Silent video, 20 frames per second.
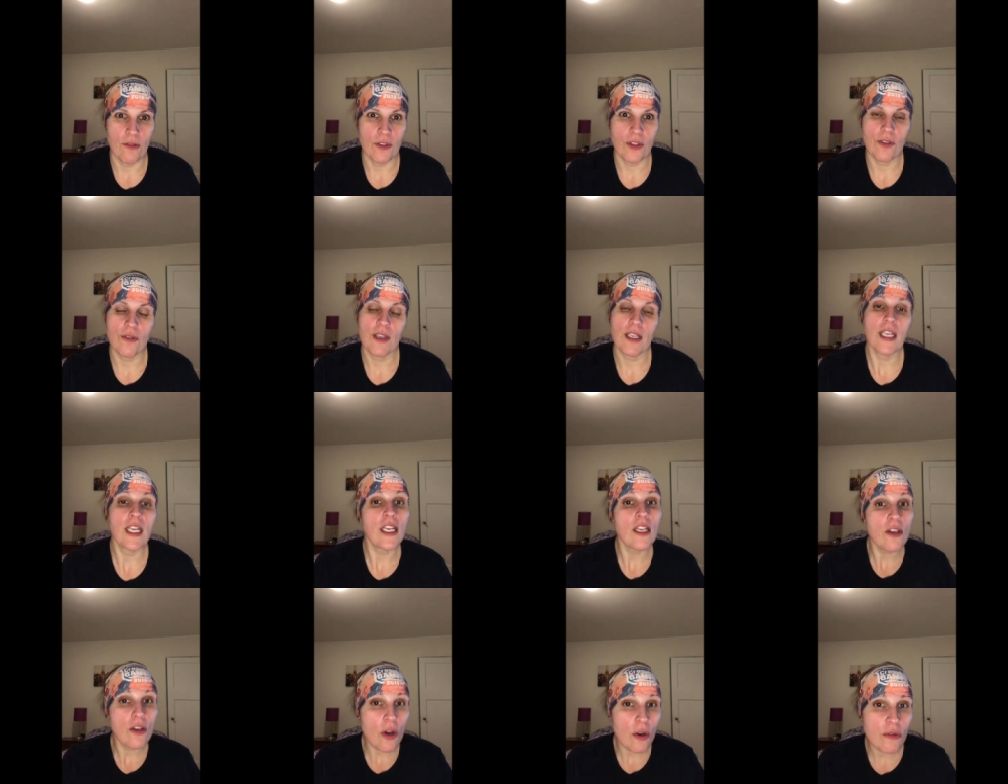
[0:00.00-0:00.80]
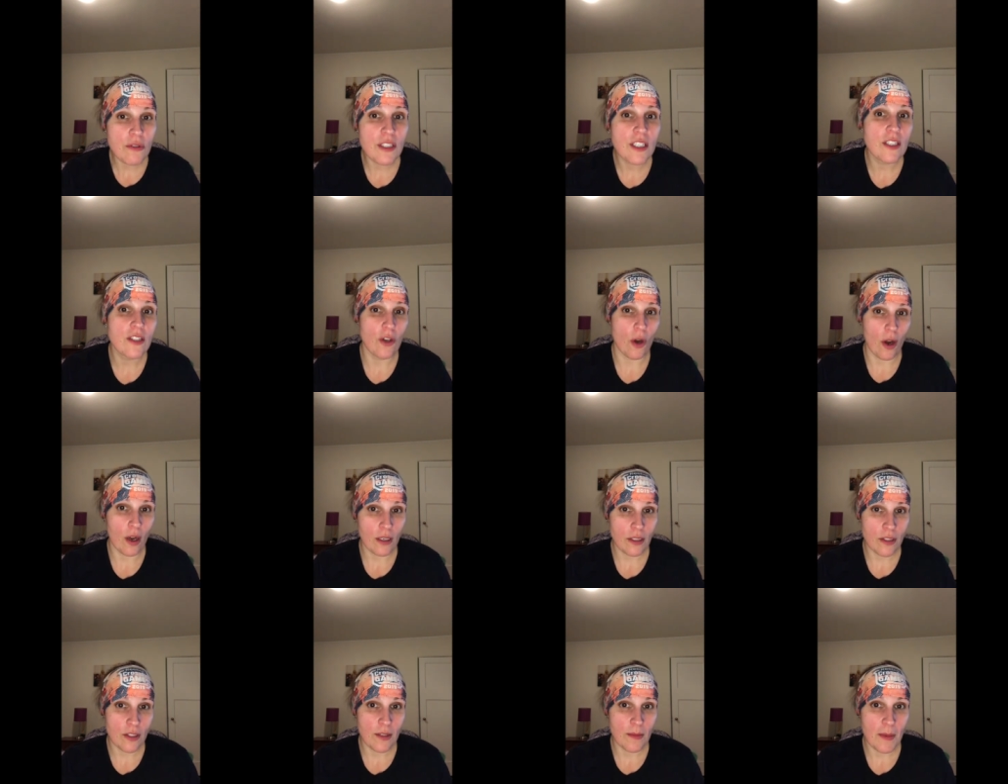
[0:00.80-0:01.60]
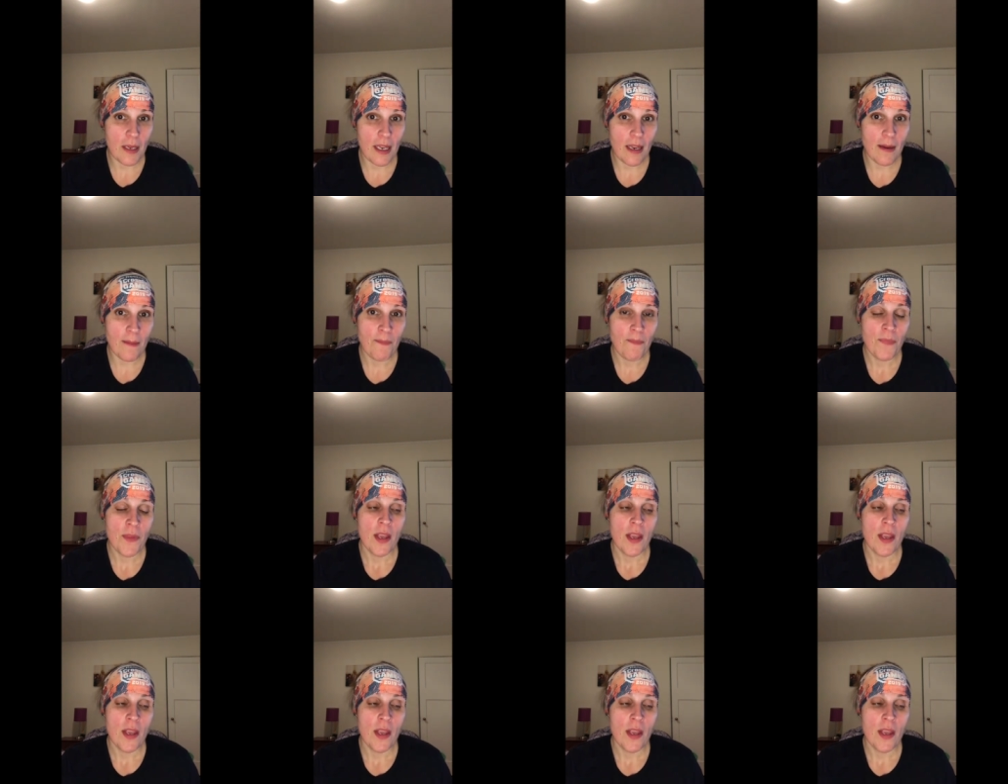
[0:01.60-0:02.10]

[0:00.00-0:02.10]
So like he knows he talks to me